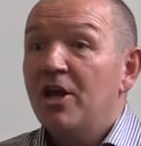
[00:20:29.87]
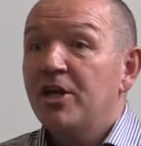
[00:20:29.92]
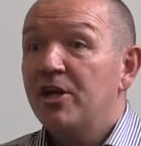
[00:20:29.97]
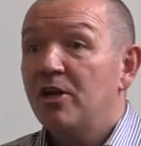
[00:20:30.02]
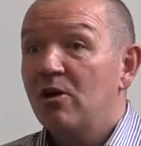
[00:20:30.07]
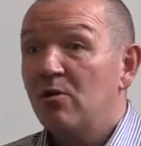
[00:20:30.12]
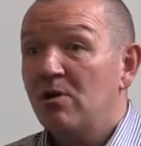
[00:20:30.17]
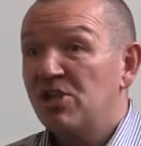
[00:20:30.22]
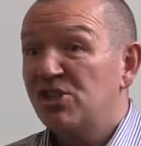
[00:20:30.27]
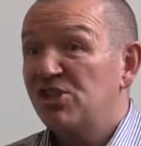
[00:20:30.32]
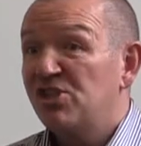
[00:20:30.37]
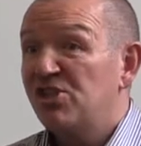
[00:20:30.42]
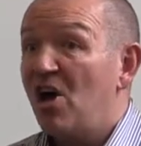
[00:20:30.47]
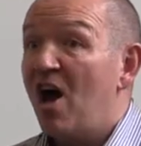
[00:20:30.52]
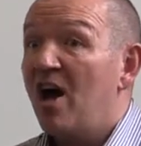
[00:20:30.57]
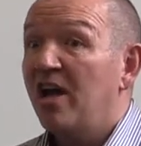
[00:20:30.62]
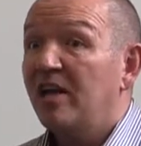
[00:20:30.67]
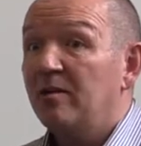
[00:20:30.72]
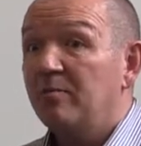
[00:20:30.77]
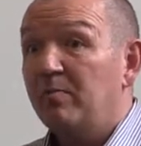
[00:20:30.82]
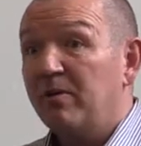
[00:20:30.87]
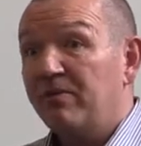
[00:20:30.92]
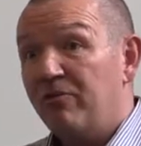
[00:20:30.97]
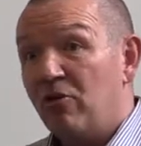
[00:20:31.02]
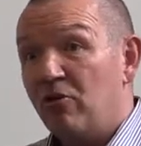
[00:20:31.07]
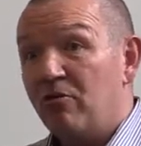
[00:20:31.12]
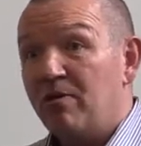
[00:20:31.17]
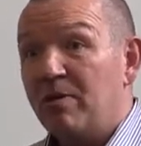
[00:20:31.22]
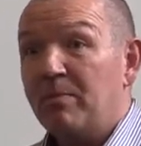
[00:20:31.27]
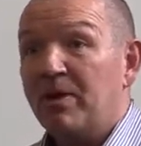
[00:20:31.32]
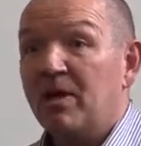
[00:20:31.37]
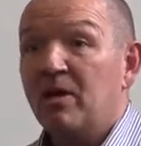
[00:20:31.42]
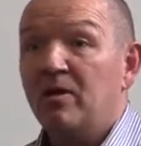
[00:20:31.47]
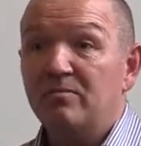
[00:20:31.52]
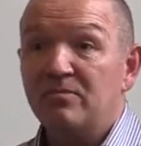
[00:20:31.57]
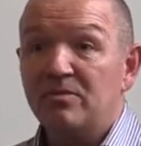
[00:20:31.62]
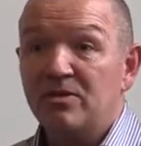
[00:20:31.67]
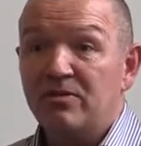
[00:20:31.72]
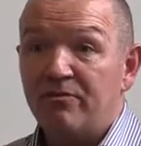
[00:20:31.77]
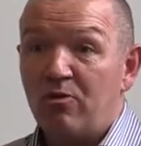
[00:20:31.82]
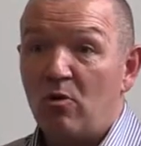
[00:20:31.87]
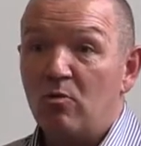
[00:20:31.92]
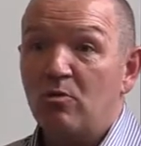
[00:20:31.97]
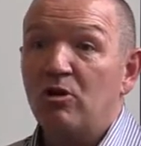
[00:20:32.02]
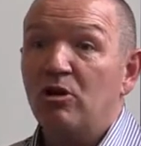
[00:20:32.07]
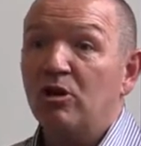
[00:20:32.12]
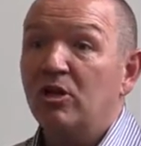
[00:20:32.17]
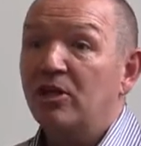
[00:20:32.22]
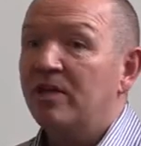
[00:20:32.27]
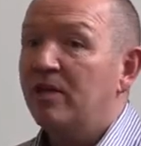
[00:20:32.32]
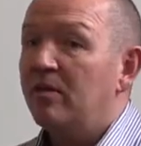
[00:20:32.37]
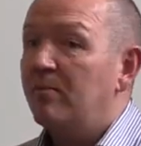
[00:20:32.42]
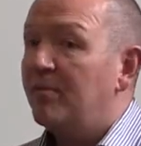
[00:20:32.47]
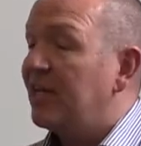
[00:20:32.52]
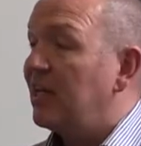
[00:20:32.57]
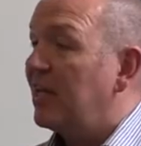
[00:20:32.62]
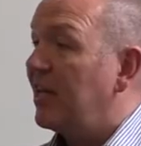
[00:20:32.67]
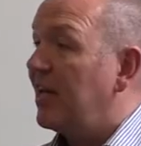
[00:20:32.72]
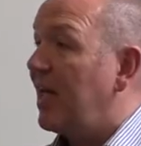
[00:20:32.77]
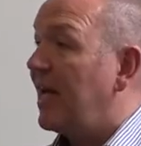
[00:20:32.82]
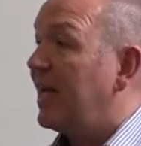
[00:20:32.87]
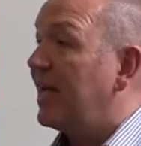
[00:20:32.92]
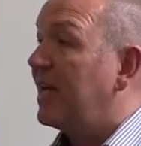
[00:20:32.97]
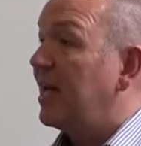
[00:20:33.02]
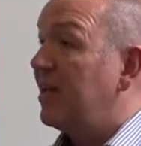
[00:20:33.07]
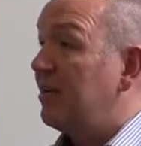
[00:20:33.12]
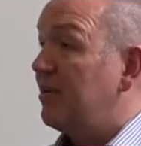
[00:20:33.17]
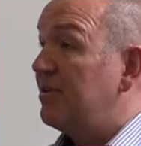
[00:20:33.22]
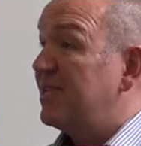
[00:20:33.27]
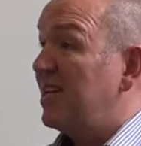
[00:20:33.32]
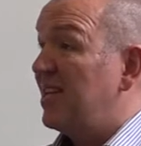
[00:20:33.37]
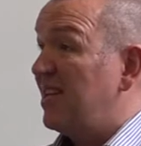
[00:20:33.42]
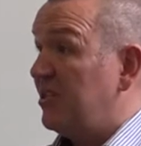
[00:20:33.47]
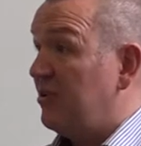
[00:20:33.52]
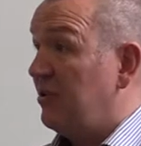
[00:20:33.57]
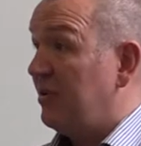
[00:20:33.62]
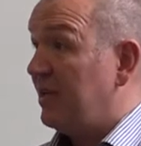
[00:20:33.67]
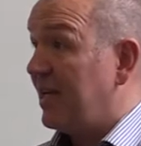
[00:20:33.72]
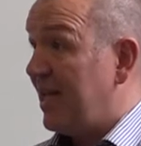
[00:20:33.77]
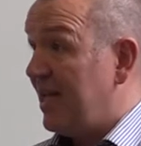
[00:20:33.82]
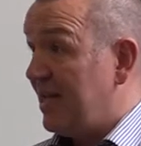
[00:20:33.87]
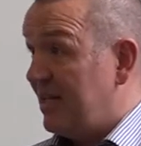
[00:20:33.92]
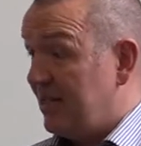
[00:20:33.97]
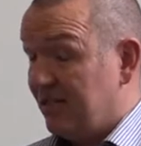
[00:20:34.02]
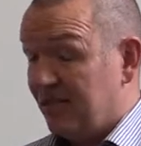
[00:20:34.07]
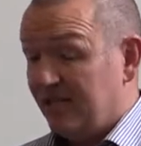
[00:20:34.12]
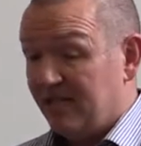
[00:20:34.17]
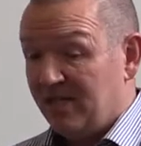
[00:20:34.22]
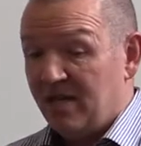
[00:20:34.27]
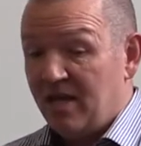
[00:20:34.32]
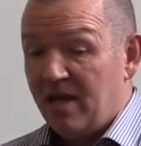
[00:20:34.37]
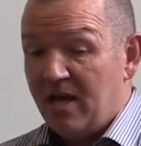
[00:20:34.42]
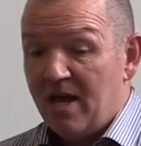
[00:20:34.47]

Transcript: you know, are started before it becomes a phone call in the middle of the night, can you take these two kids?